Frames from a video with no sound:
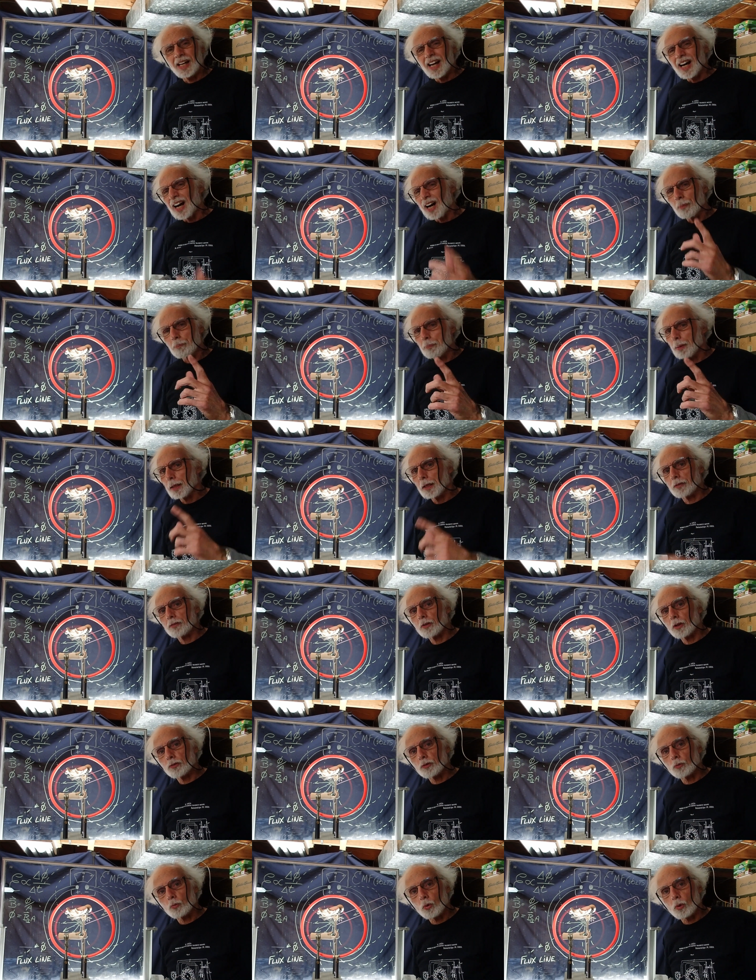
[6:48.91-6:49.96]
I'll bet it
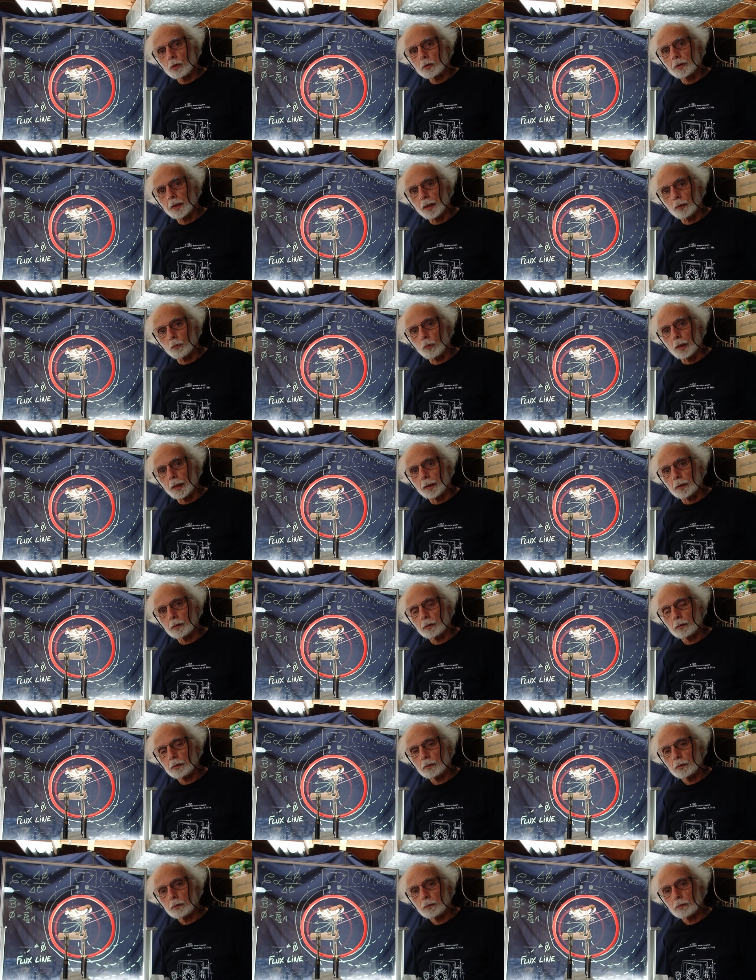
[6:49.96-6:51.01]
doesn't work that way.
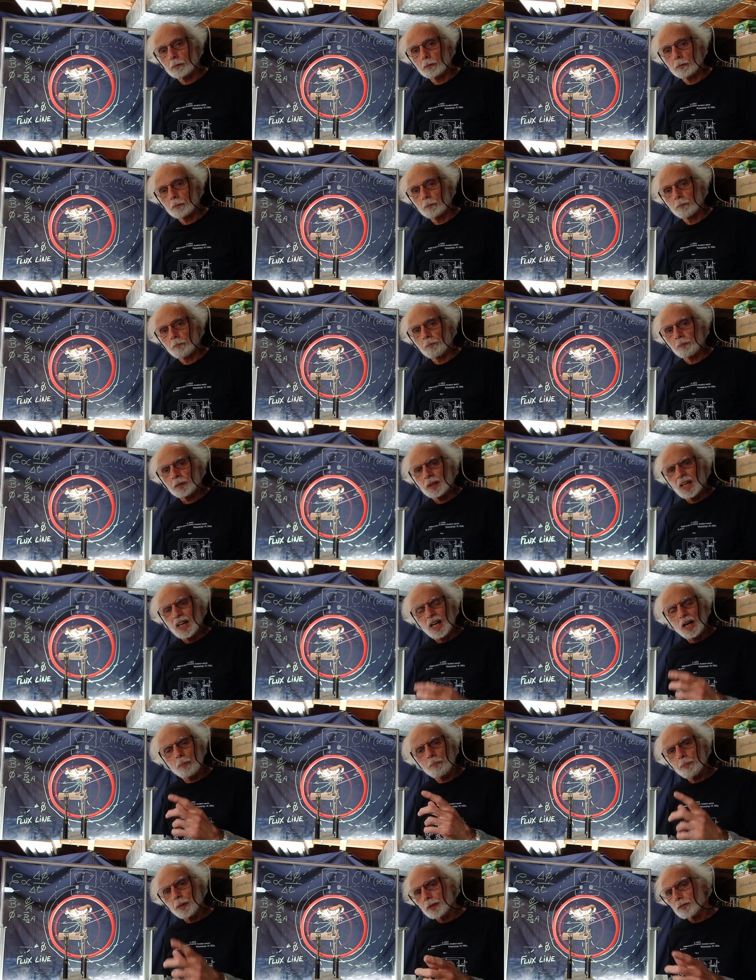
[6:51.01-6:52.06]

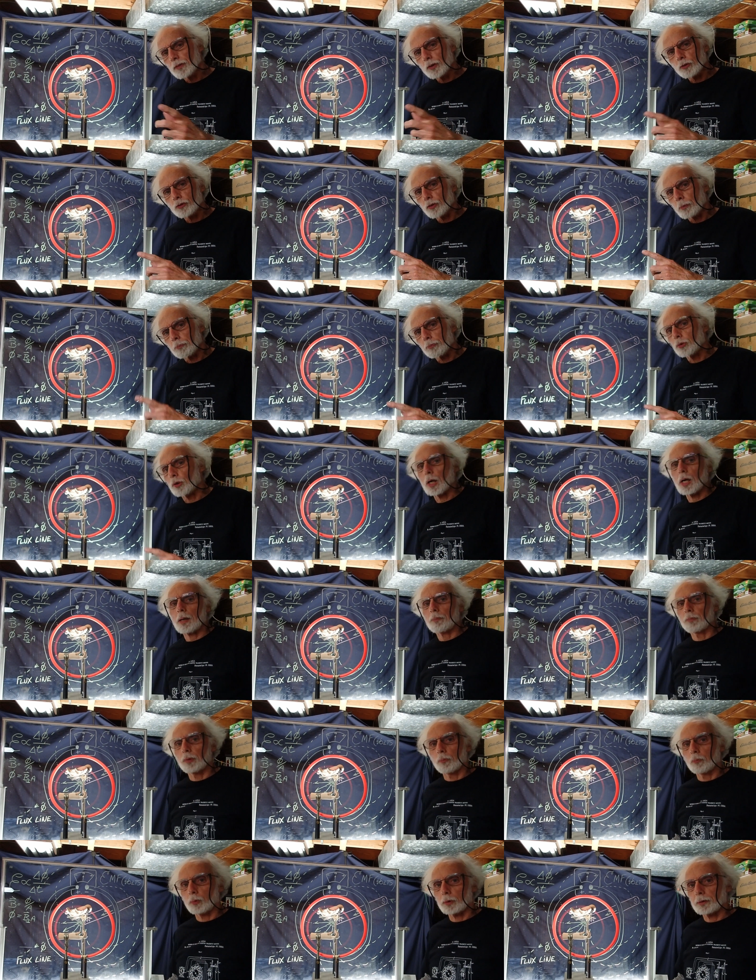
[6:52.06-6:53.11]
I'll bet there's a
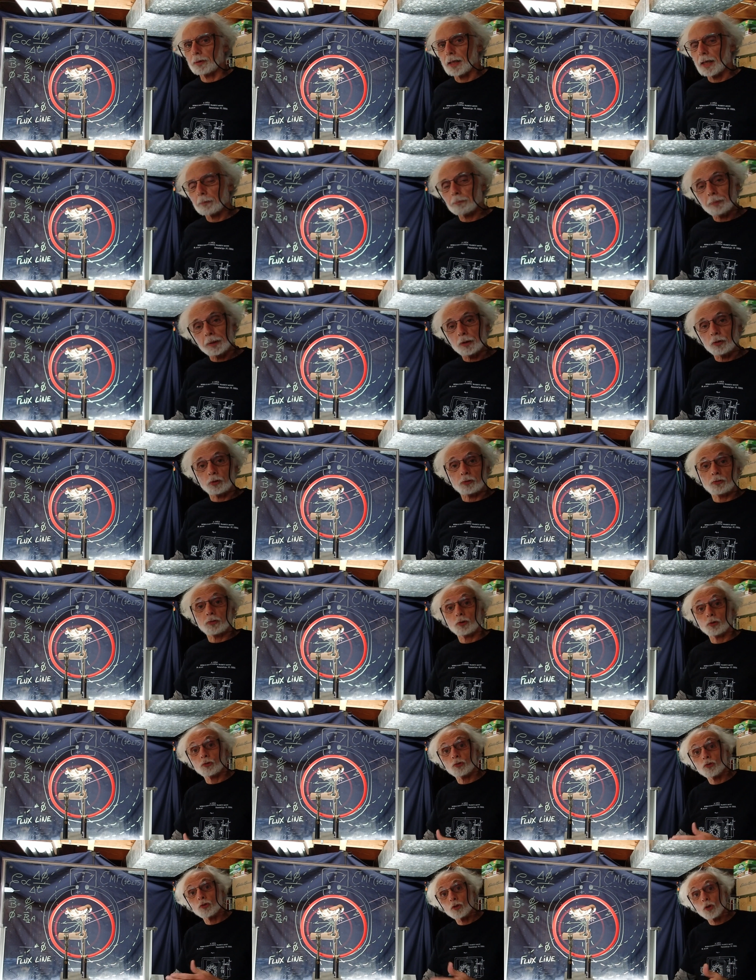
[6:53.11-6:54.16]
problem with that, because
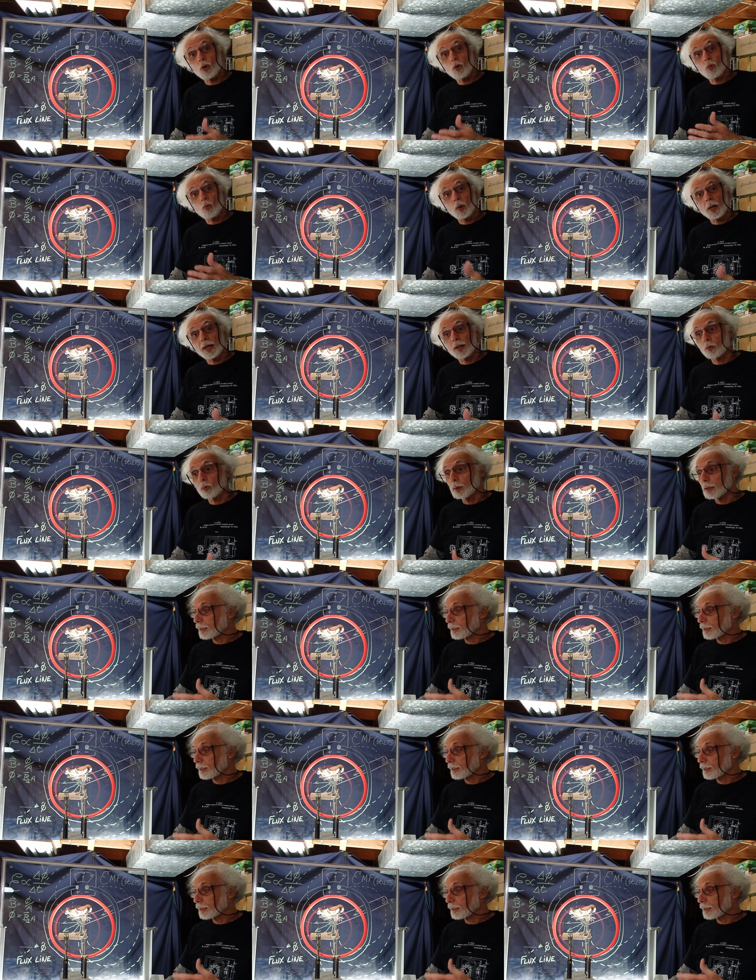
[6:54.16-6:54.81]
there's no way we